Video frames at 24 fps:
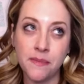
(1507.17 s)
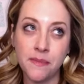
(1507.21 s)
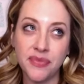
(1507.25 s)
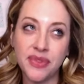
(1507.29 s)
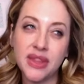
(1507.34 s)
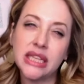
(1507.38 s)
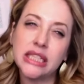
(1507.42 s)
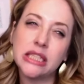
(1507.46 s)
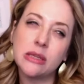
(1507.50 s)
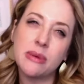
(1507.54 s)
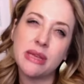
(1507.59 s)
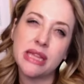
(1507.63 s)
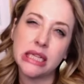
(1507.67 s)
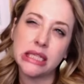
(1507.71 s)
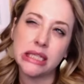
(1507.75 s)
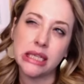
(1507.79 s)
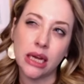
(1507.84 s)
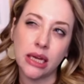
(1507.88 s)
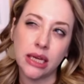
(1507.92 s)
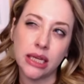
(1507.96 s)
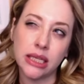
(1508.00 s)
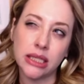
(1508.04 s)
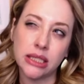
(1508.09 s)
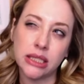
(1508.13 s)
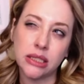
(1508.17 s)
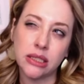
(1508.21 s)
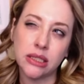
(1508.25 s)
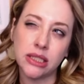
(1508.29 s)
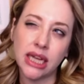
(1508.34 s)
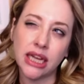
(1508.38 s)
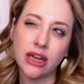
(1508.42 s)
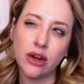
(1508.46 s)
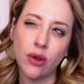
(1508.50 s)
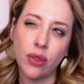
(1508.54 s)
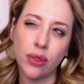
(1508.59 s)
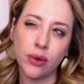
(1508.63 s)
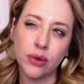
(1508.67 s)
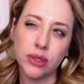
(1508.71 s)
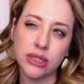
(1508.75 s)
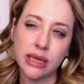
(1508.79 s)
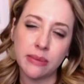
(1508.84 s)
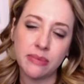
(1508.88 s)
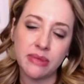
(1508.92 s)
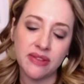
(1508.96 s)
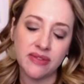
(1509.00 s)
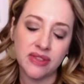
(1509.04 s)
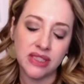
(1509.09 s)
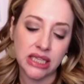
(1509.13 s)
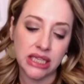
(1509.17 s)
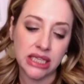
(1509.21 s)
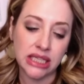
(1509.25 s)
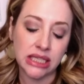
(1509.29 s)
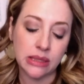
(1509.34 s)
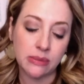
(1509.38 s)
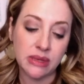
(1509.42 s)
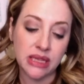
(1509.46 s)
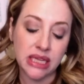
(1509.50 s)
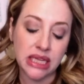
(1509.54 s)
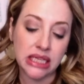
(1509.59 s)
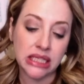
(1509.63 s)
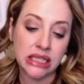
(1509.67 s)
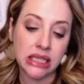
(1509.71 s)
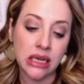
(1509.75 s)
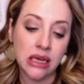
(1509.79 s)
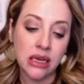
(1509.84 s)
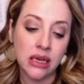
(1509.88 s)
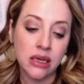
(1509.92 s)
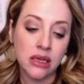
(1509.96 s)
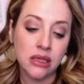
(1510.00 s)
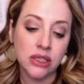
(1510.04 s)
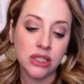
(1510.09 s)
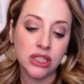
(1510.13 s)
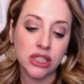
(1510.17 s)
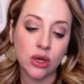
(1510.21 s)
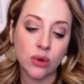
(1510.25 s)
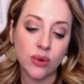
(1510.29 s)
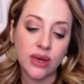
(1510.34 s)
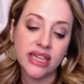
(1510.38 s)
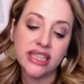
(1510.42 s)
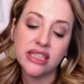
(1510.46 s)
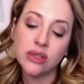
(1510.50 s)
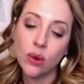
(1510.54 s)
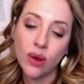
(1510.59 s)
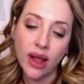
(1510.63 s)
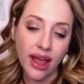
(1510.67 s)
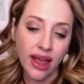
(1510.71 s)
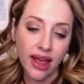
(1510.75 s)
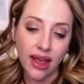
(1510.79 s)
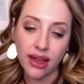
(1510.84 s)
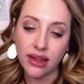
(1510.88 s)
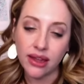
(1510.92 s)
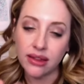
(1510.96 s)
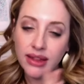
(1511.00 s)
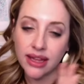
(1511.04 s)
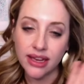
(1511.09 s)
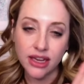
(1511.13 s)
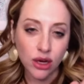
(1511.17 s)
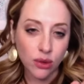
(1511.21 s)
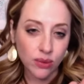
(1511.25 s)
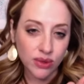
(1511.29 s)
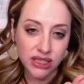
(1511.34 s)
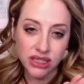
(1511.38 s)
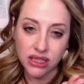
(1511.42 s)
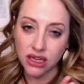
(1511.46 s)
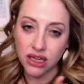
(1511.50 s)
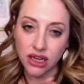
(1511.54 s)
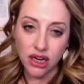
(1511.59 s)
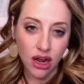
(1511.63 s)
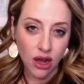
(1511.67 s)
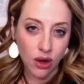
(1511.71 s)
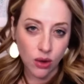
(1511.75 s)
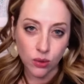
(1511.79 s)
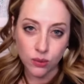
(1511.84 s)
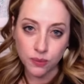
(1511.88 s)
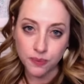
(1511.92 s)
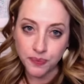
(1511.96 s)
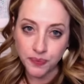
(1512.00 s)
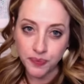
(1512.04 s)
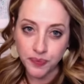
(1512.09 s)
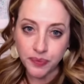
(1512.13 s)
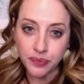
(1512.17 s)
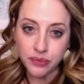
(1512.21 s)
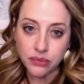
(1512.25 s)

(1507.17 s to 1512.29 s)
this will be the second second or third time they've seen some of these. So it's okay. Like no one's gonna know.